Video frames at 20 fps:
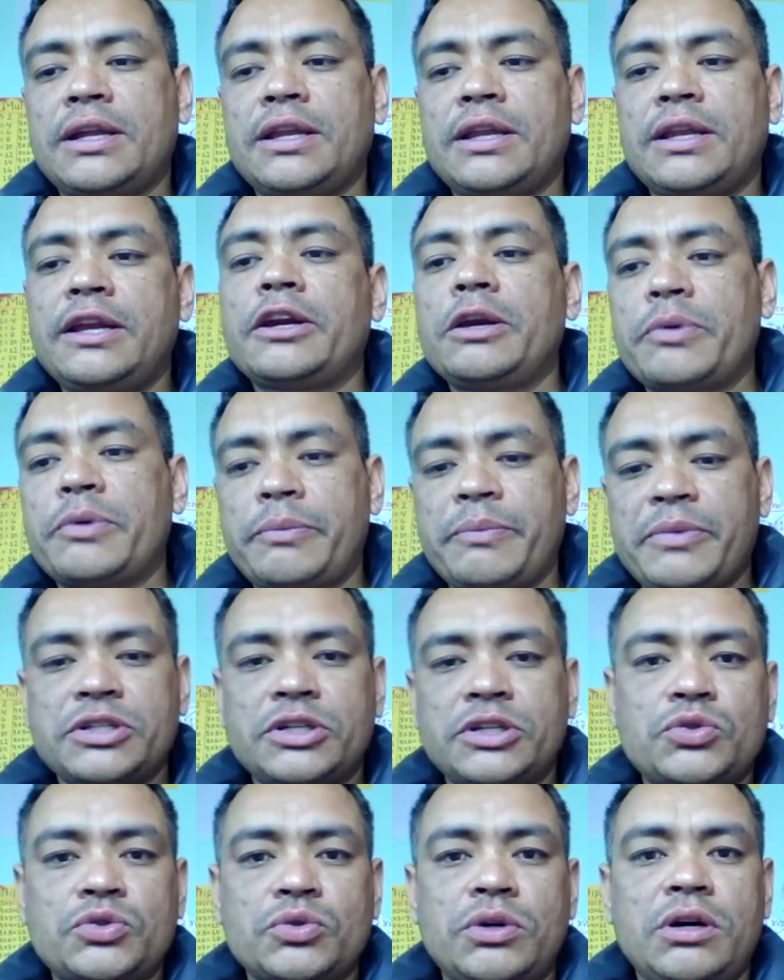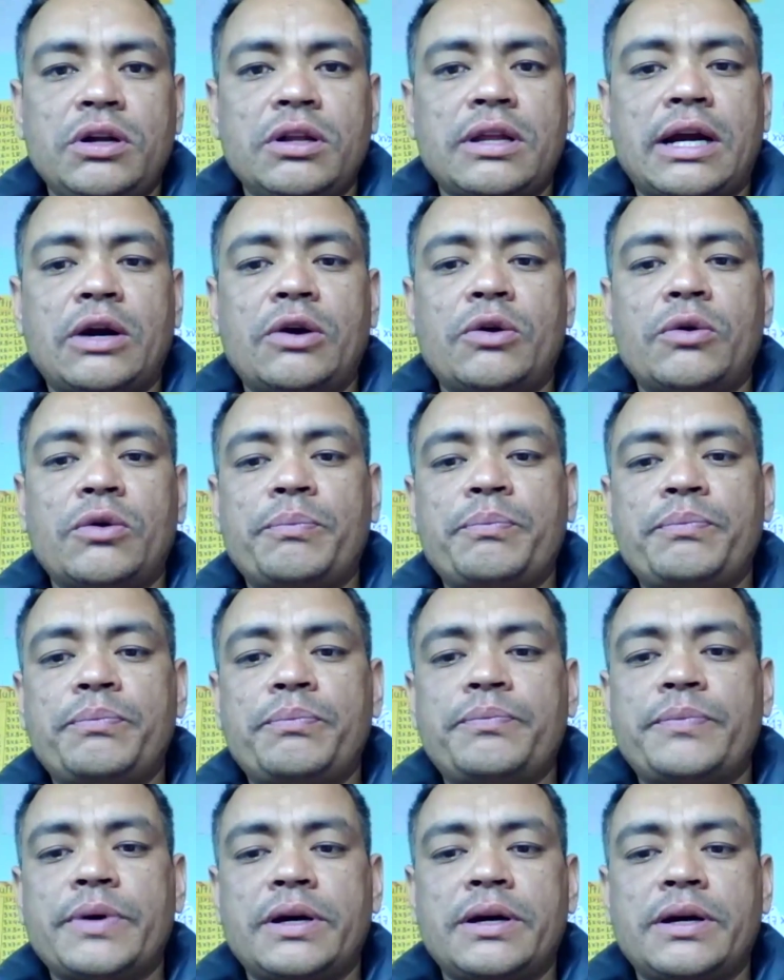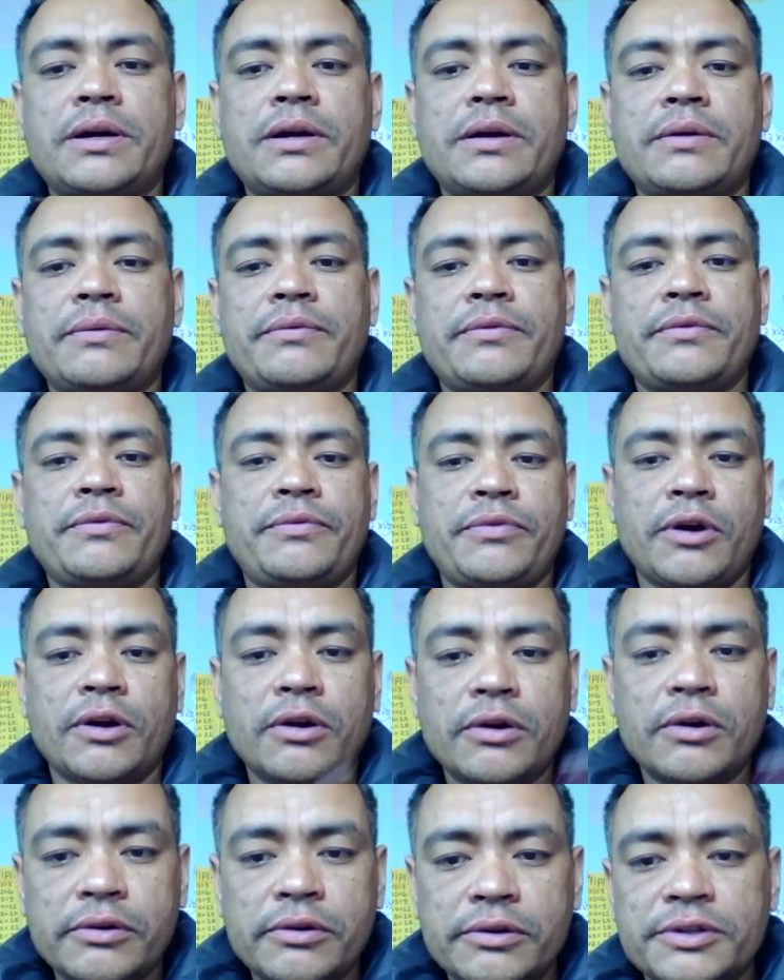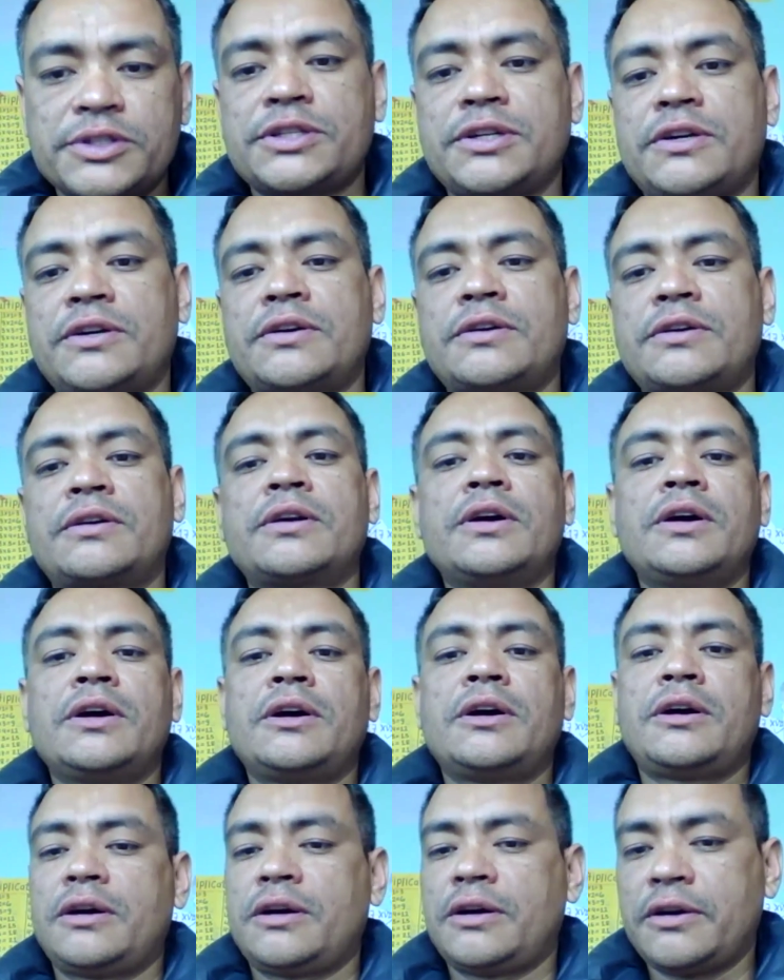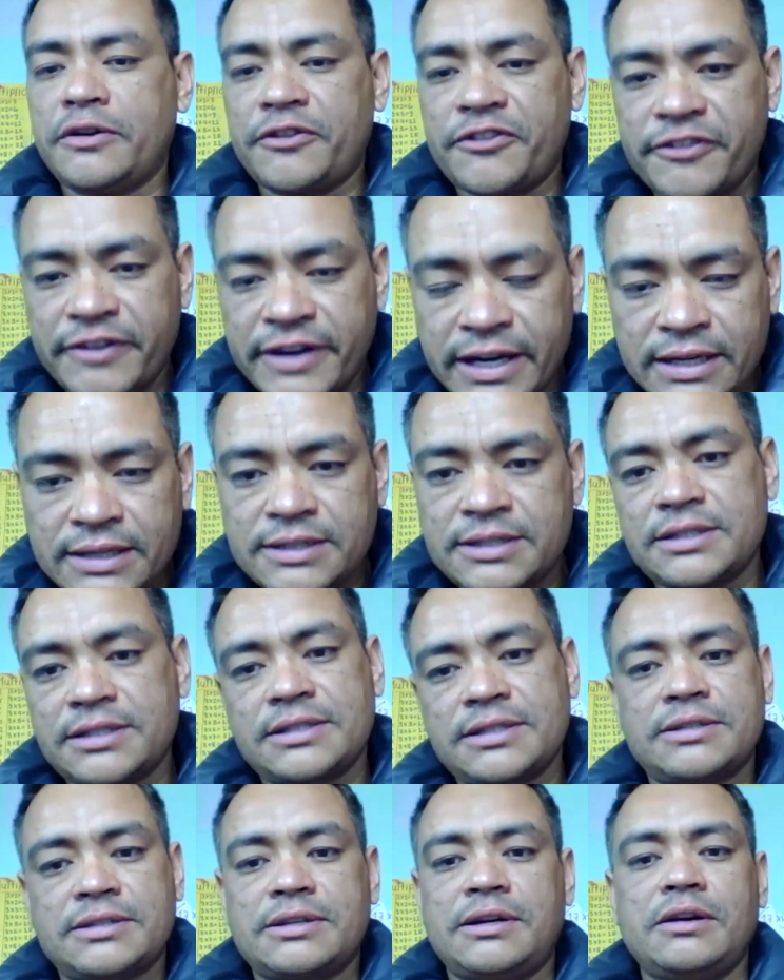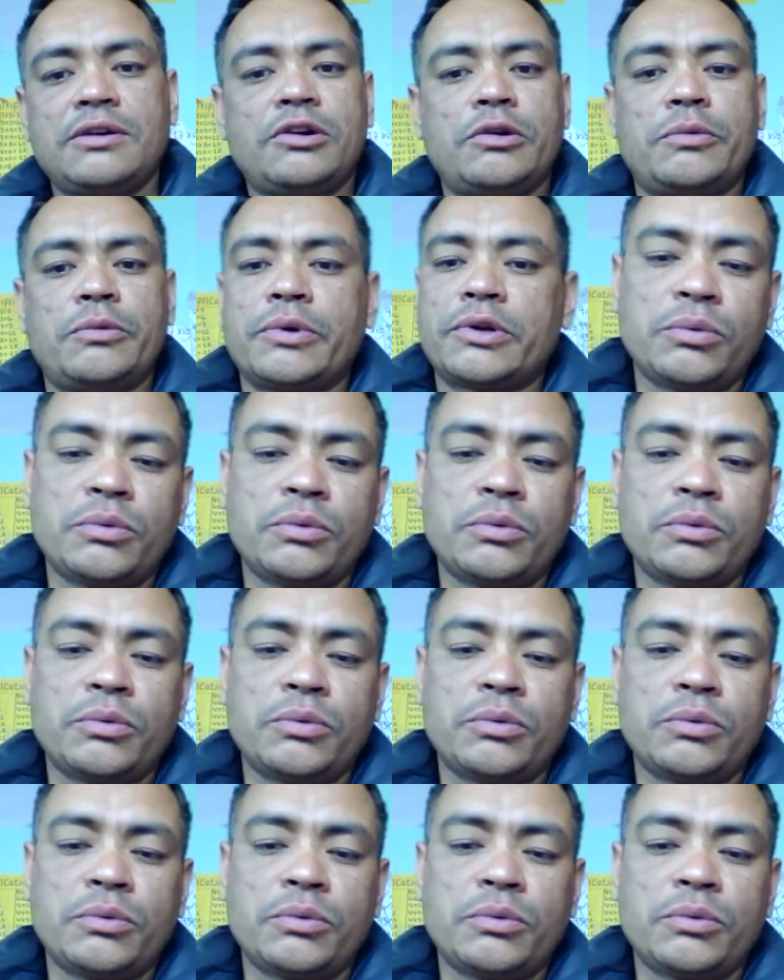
a little information to all our followers or friends all over the